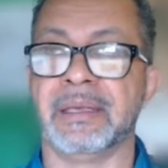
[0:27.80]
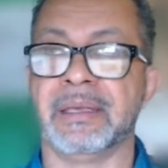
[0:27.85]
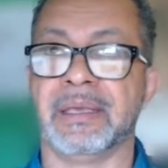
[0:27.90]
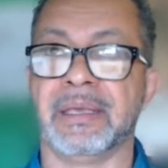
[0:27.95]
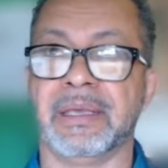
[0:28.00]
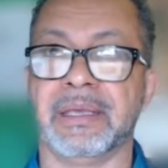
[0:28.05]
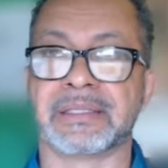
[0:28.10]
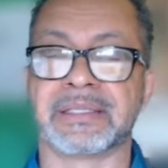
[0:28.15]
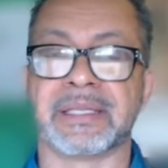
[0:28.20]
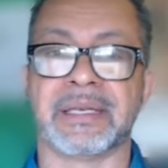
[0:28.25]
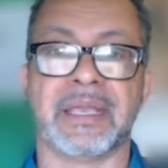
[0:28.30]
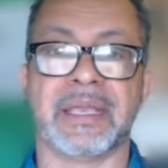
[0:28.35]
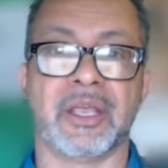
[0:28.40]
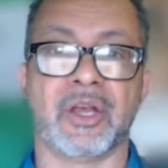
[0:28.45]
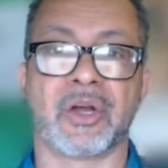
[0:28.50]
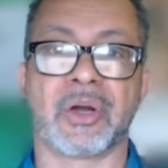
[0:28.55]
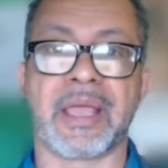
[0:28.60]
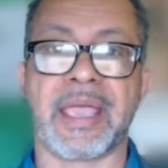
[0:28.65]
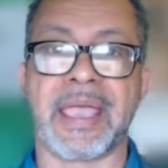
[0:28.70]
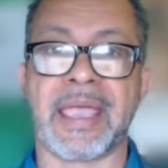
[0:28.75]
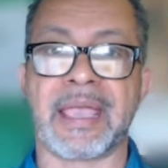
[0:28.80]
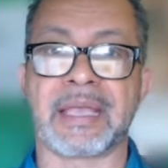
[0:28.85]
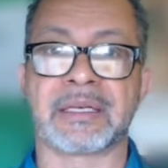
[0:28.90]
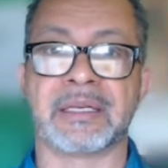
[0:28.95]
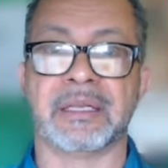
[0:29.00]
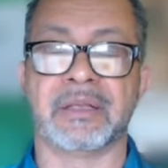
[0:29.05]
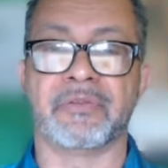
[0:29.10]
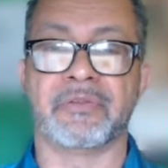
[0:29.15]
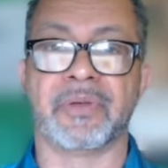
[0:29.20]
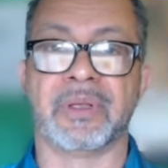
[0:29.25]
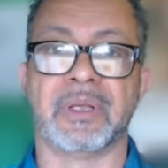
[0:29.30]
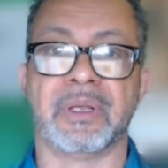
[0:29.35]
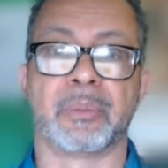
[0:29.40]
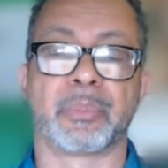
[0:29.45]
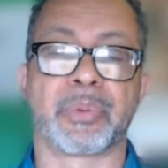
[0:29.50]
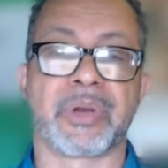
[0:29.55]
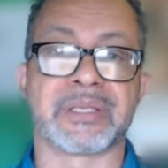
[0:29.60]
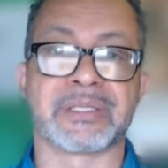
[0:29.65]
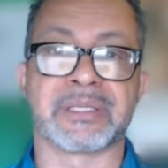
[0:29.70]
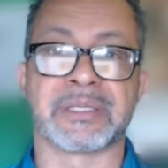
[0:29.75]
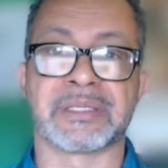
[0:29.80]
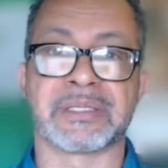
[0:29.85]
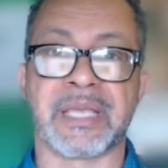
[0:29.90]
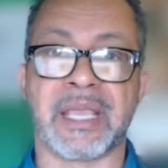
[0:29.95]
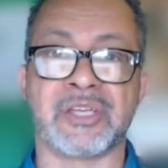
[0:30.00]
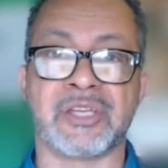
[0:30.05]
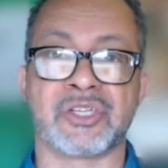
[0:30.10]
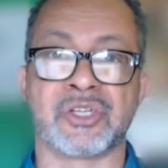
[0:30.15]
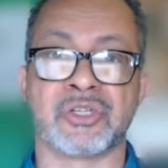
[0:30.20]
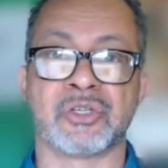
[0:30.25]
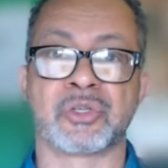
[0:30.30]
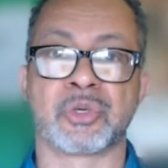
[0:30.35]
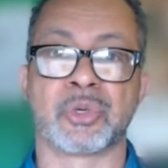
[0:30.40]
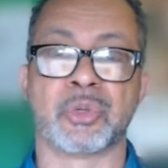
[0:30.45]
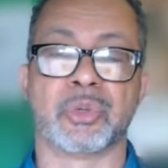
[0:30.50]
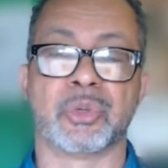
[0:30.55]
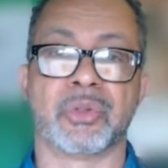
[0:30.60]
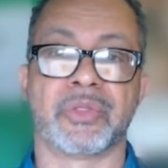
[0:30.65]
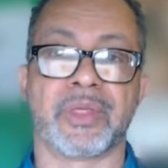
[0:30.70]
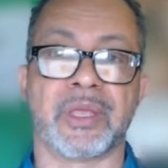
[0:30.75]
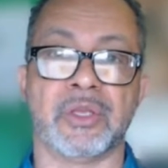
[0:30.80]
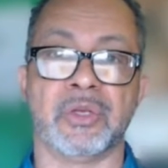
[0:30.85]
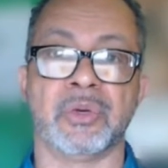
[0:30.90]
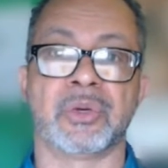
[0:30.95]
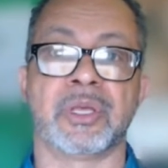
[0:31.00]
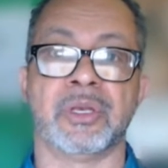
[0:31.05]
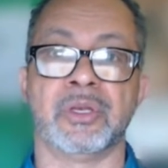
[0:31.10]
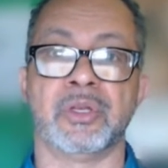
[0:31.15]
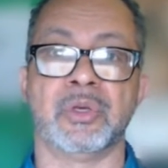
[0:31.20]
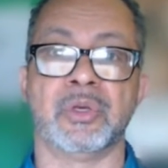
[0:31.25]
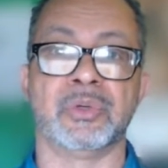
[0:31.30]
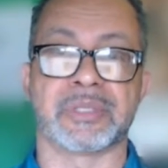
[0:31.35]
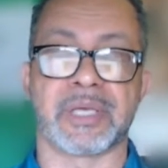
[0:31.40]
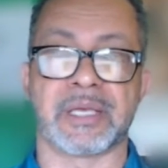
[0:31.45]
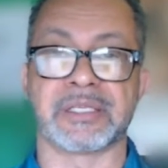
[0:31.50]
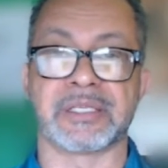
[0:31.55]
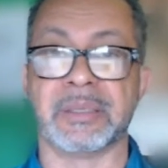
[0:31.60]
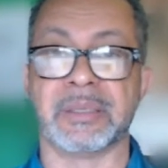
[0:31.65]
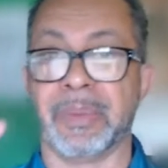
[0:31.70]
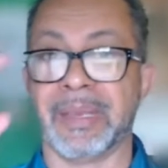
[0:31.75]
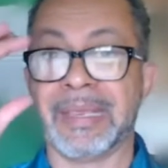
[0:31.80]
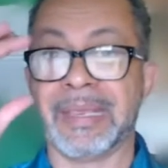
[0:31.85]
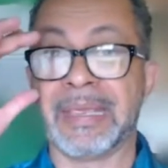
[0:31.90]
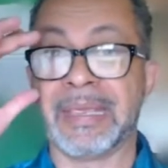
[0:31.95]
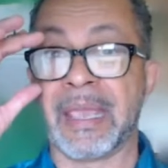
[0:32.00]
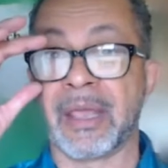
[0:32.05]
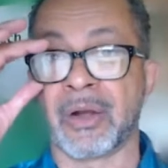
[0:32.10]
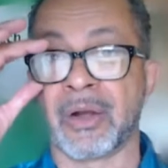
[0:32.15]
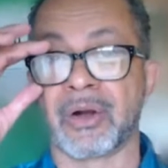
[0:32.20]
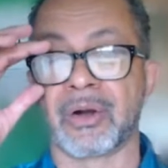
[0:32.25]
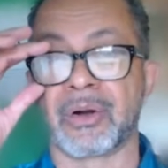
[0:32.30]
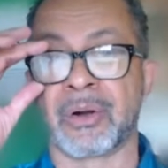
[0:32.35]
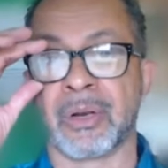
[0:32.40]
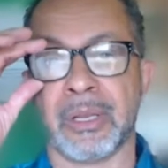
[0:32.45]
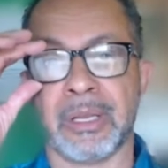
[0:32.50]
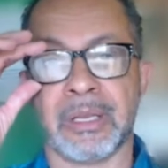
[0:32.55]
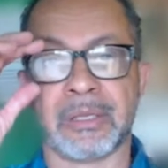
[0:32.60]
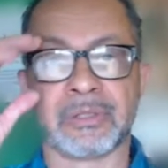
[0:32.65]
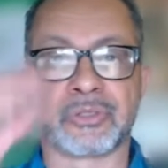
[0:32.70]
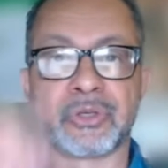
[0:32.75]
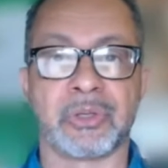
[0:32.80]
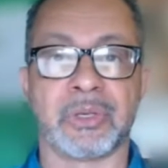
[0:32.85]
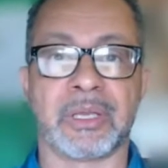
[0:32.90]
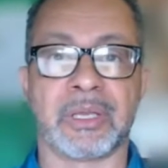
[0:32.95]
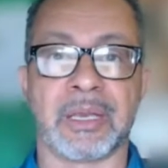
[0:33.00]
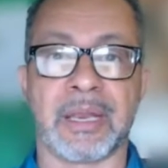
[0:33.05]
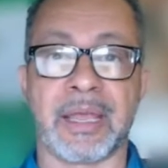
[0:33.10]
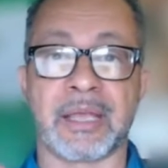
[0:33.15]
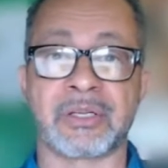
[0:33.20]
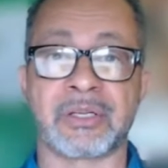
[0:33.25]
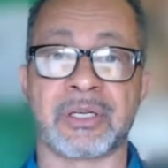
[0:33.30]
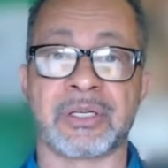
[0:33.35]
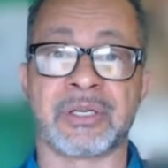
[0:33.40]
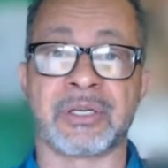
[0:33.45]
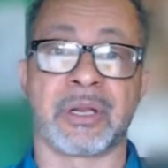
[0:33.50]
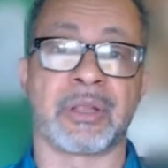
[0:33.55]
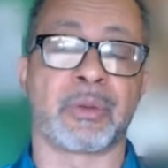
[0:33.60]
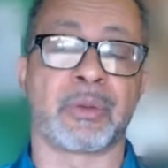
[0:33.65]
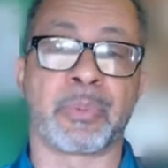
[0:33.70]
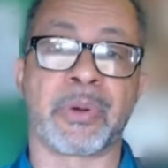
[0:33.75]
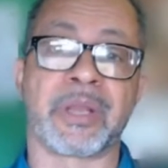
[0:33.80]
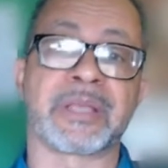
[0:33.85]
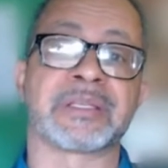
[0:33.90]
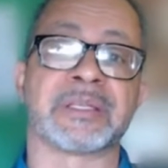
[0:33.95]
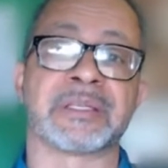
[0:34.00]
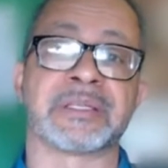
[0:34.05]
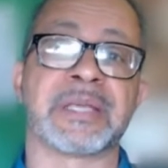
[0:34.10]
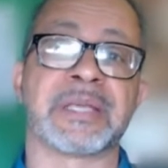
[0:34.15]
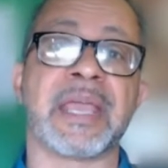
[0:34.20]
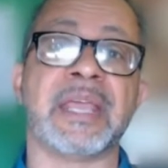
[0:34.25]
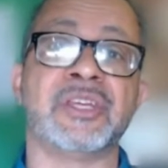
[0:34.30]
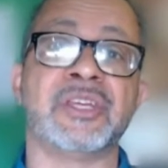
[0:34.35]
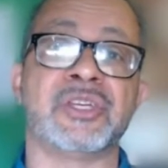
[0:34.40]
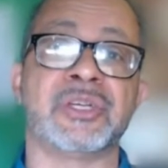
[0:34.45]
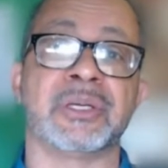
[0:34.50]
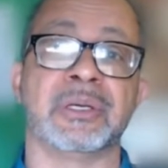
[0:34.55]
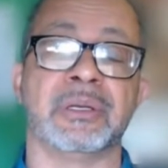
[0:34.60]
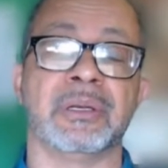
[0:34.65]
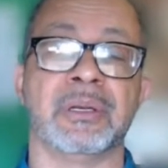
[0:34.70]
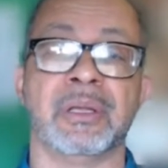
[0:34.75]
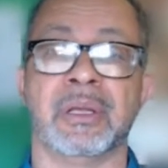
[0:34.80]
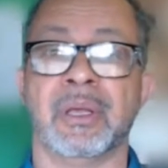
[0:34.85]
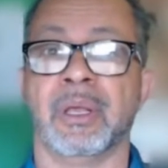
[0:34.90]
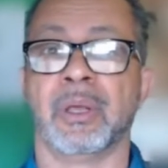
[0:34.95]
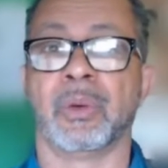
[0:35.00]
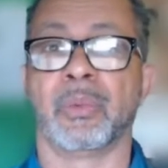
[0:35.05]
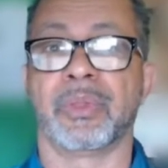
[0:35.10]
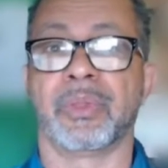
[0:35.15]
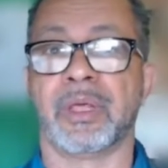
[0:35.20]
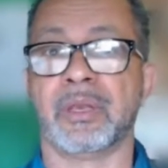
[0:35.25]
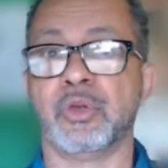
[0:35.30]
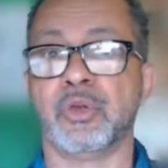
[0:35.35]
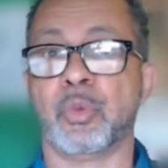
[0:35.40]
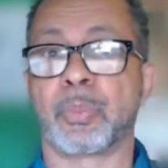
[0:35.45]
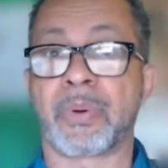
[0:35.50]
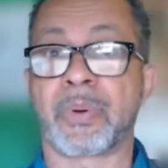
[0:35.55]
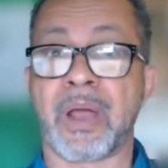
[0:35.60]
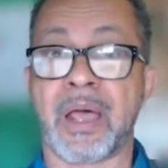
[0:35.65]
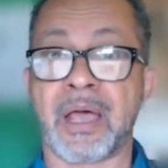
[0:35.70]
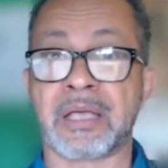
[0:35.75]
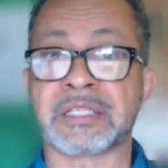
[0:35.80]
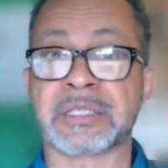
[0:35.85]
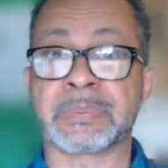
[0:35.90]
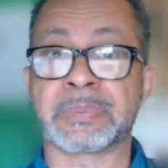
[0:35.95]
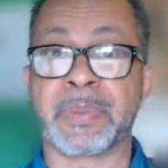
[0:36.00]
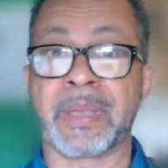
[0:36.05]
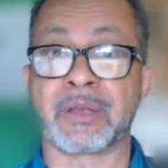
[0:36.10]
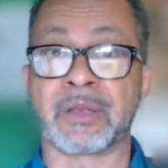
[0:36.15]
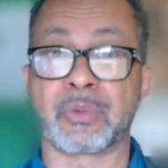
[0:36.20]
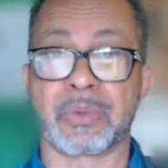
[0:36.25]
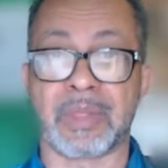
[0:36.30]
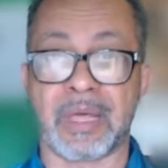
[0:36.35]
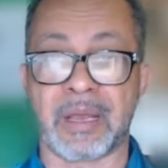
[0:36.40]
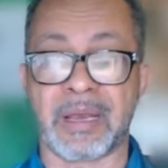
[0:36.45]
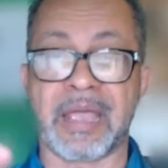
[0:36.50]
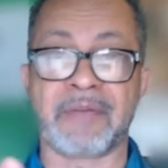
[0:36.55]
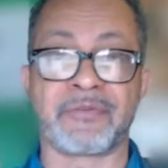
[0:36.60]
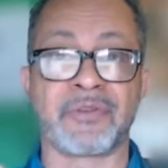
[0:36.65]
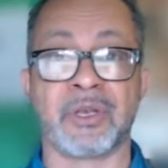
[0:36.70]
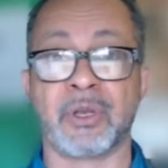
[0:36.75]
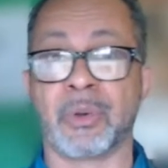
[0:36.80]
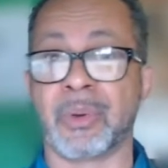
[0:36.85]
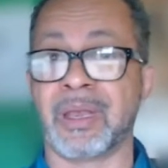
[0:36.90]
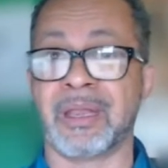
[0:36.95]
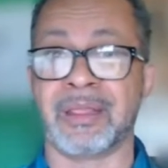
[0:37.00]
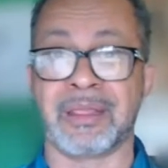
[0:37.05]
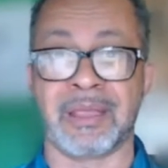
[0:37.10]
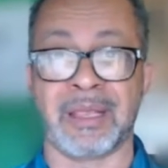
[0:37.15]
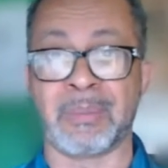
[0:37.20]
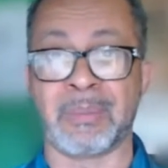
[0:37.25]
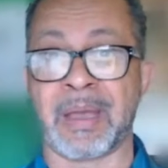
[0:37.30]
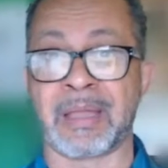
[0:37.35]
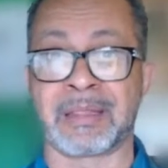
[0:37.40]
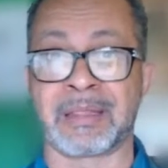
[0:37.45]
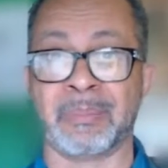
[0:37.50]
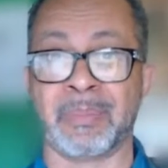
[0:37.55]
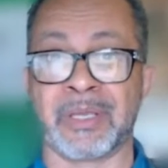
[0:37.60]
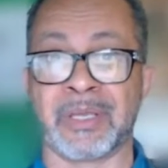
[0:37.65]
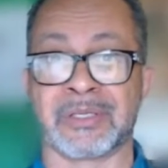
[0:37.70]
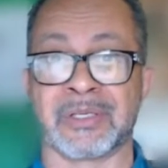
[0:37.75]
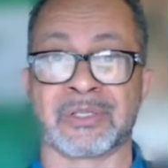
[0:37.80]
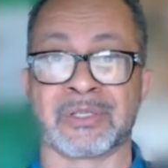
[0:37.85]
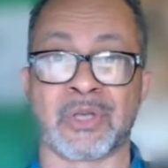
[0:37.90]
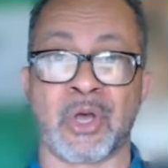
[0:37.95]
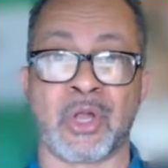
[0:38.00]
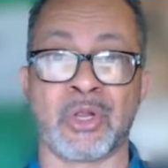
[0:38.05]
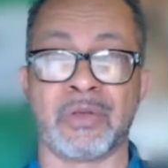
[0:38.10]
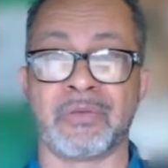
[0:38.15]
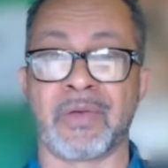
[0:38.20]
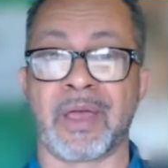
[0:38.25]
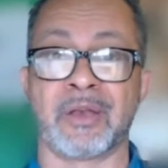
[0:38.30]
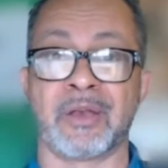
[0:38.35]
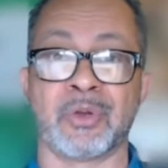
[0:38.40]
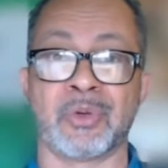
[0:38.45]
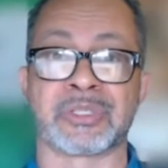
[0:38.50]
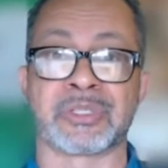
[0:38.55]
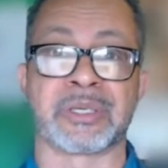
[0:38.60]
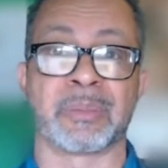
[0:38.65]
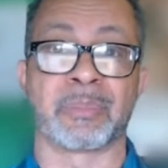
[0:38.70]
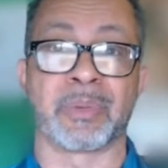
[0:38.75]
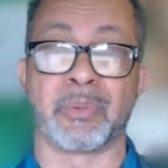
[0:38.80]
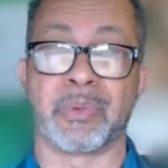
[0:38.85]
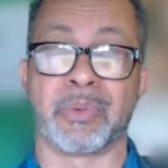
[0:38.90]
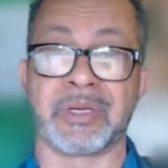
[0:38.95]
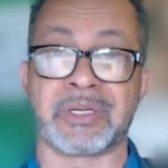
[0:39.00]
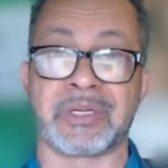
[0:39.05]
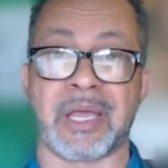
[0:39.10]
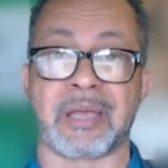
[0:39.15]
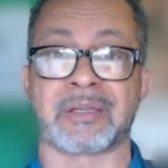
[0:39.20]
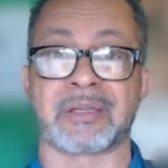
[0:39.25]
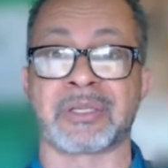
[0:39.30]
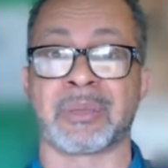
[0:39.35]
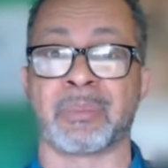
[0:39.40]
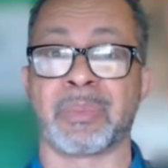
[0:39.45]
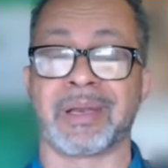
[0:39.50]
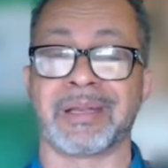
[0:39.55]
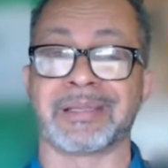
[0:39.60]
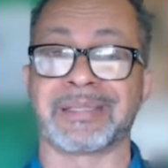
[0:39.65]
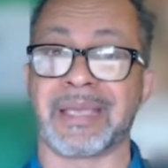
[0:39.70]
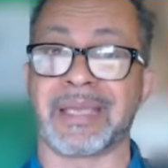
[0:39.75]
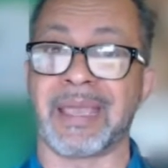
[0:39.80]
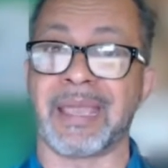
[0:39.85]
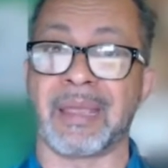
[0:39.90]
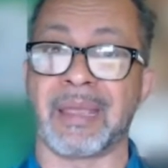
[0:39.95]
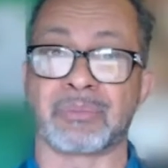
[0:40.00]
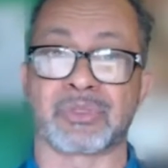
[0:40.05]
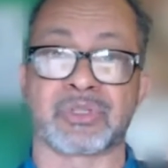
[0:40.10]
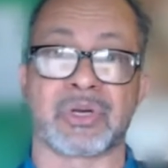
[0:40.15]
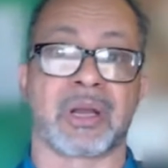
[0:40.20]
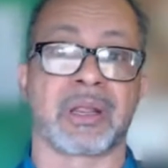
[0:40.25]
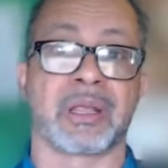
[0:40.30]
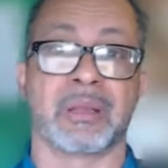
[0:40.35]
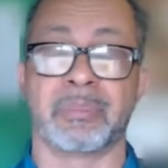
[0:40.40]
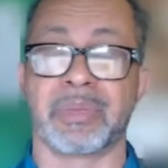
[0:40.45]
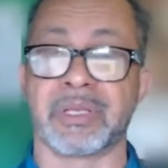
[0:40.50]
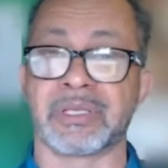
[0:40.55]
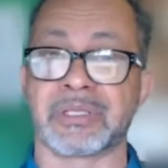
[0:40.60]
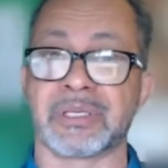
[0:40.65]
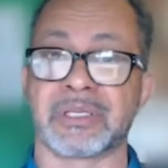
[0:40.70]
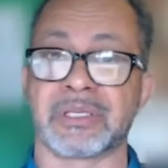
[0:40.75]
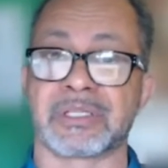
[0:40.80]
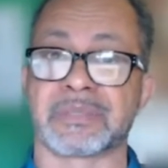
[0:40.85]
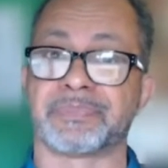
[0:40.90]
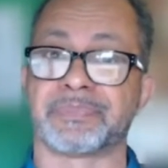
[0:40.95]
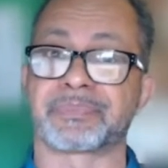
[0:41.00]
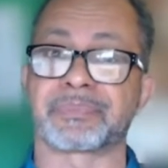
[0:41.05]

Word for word: is an interactive presentation tool that you can use as a beginner so you can actually share the presentation with a new prospect without having to know anything about the business. All you got to do is simply reach out to somebody, say, "Hey, I'm starting a business.